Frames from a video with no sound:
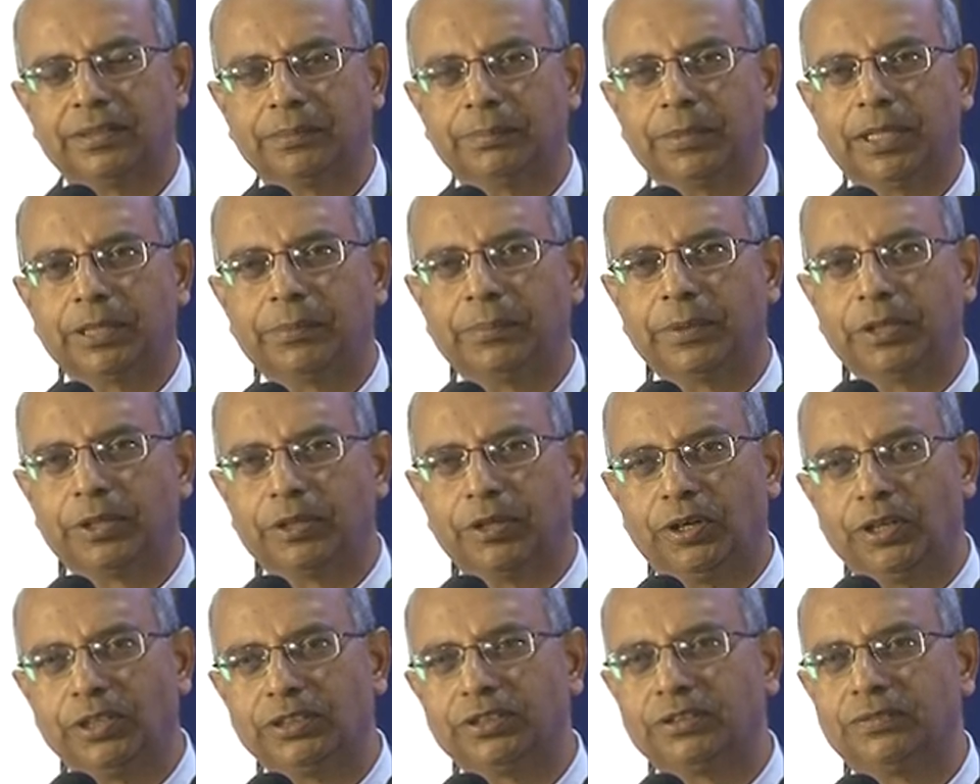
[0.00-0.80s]
but
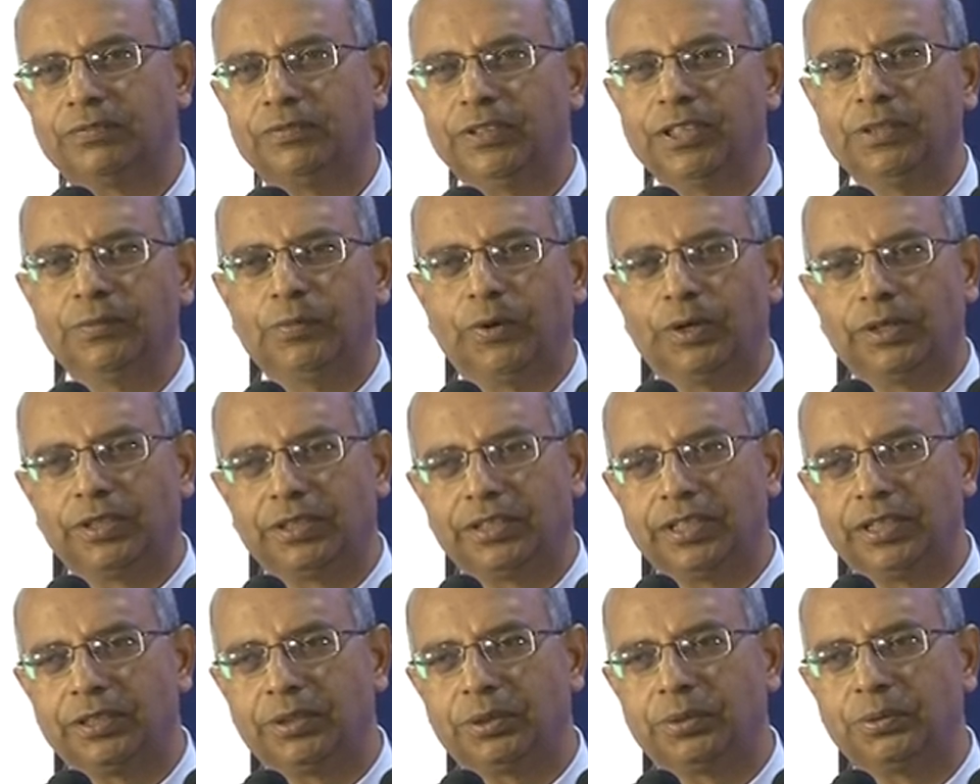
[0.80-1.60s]
because we
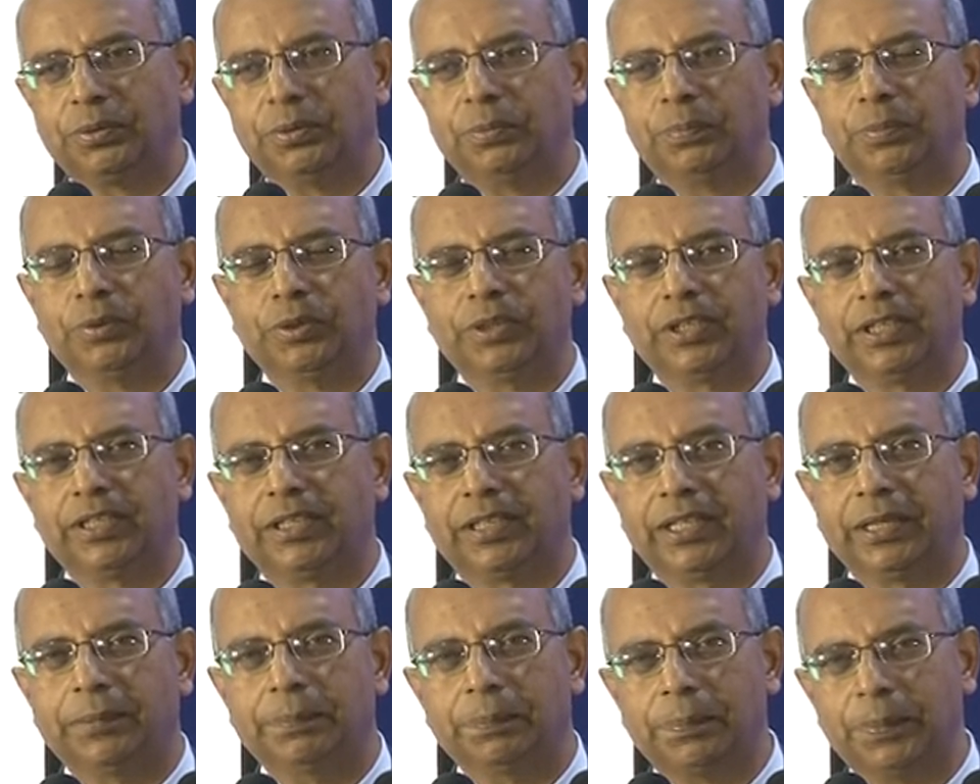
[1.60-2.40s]
wanted to put a
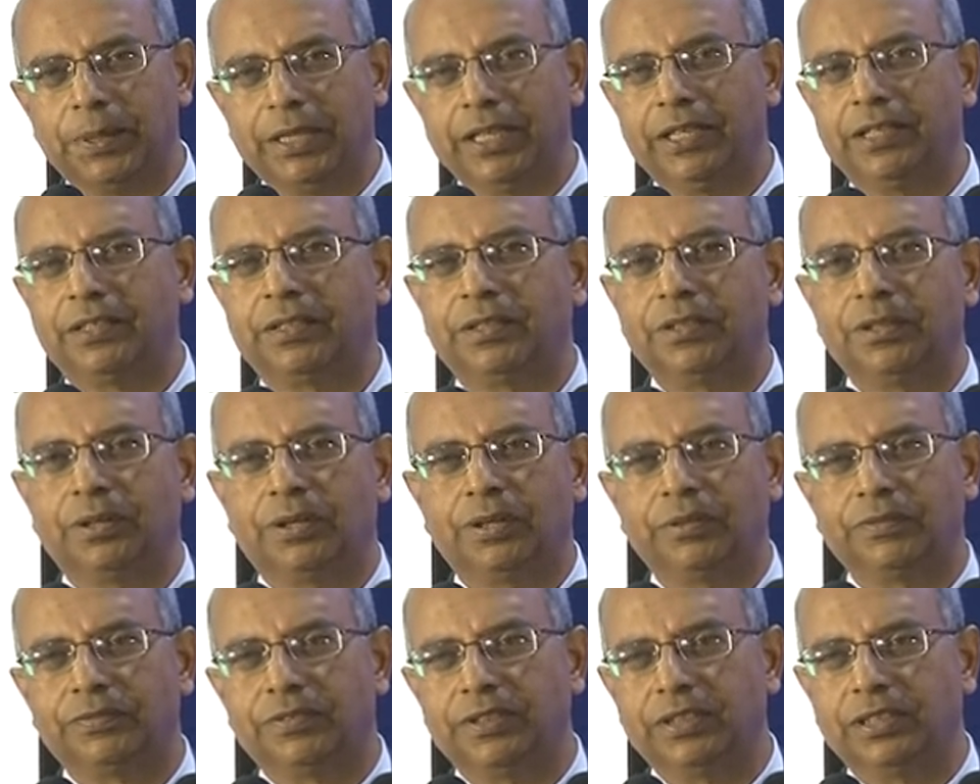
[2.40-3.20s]
template
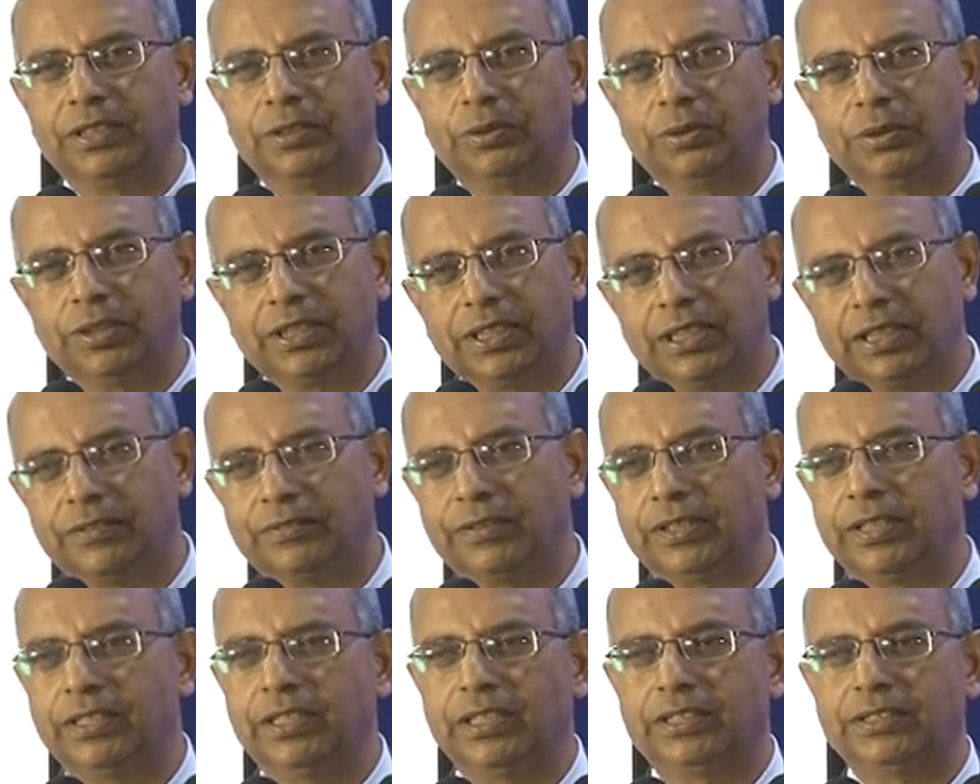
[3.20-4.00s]
of the good
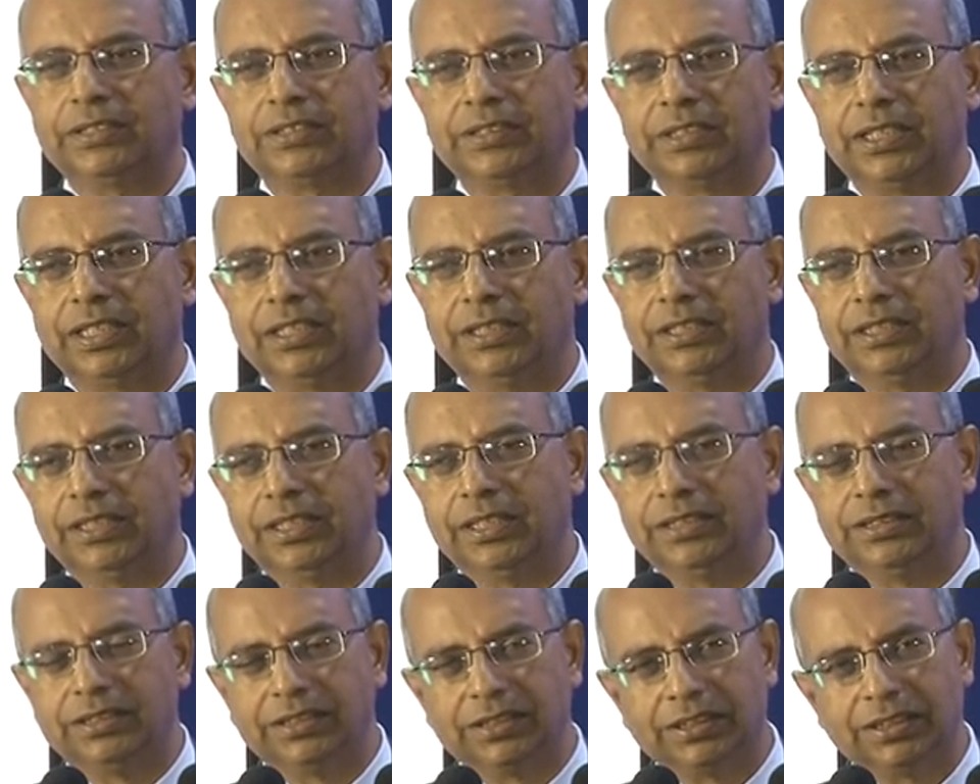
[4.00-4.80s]
governance in
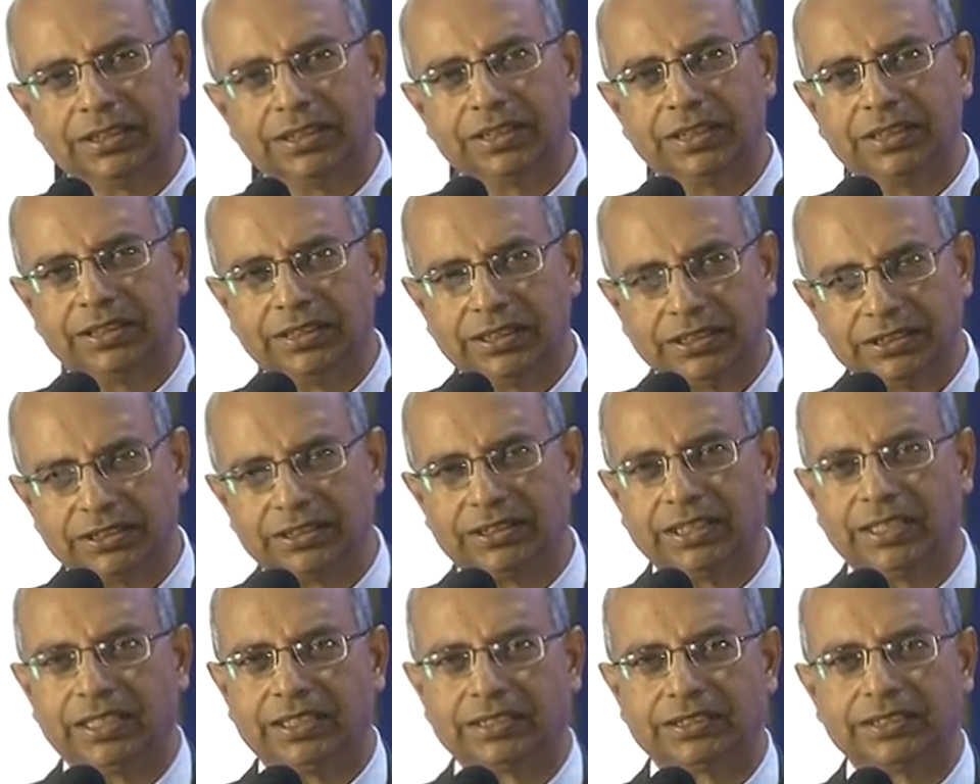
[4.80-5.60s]
these
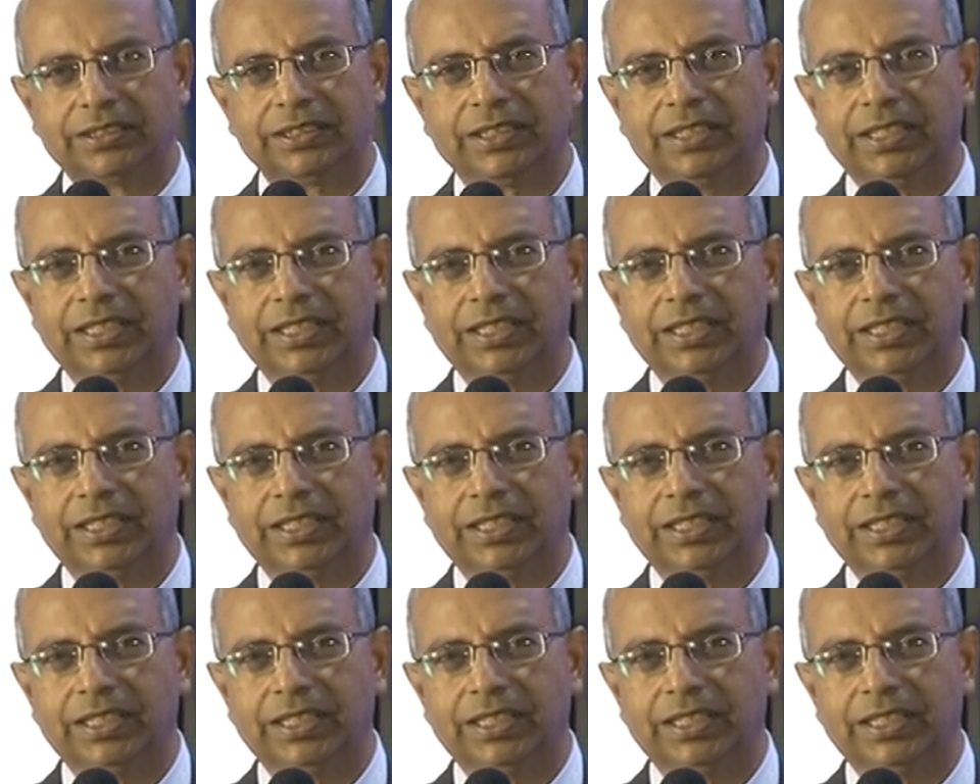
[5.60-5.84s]
districts.